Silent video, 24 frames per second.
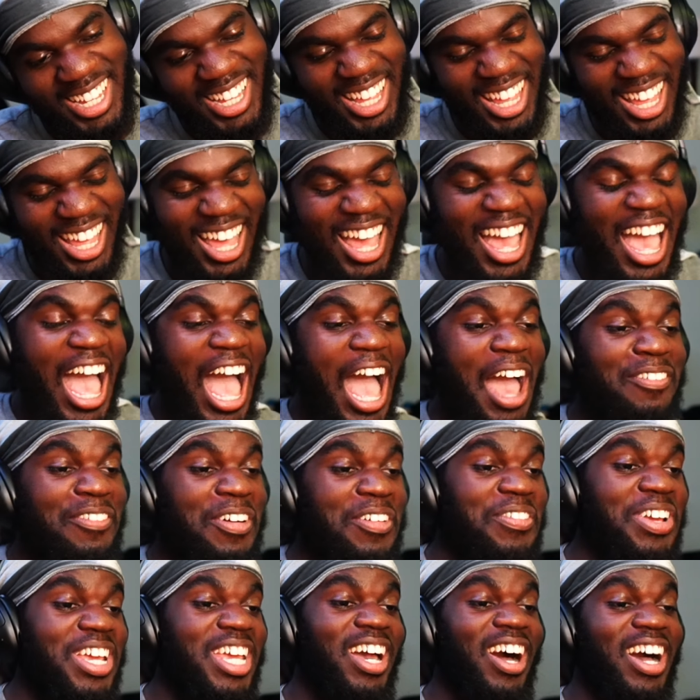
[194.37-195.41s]
You know? For
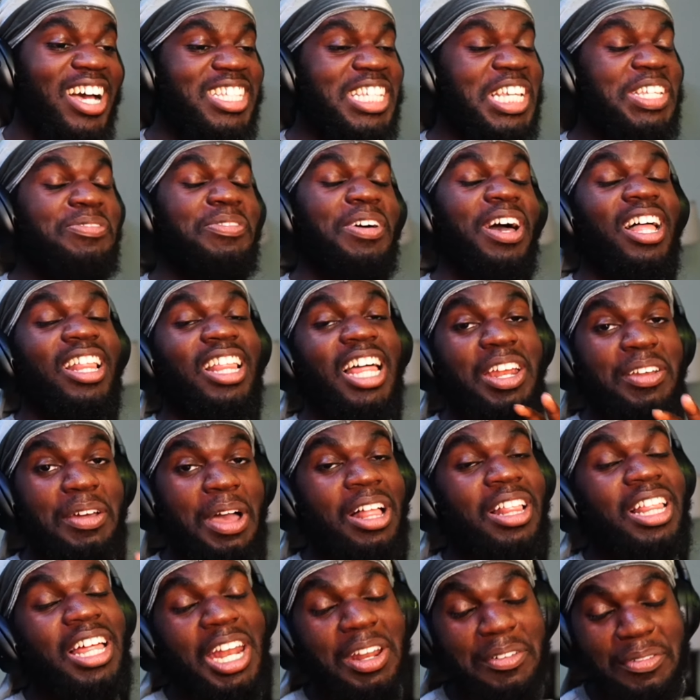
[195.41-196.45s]
me, he always hits. But a lot, a
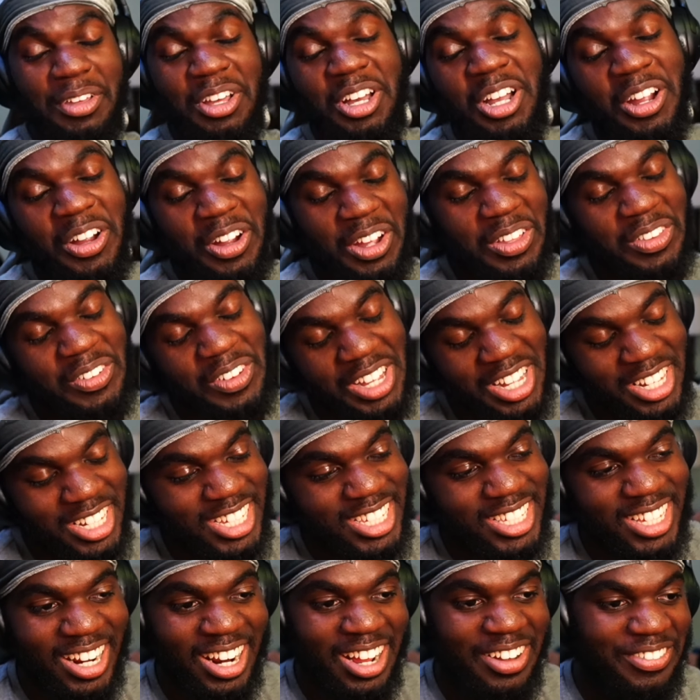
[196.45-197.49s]
lot of people agree with what you just
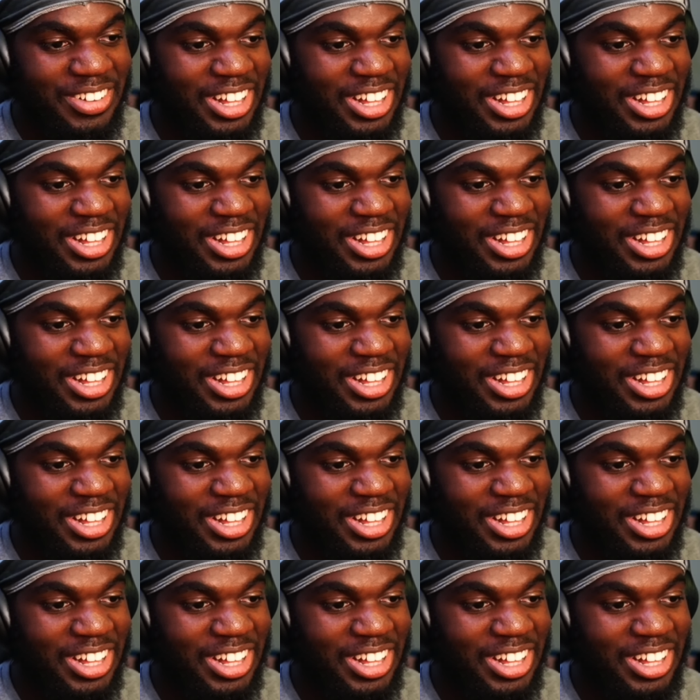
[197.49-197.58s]
said.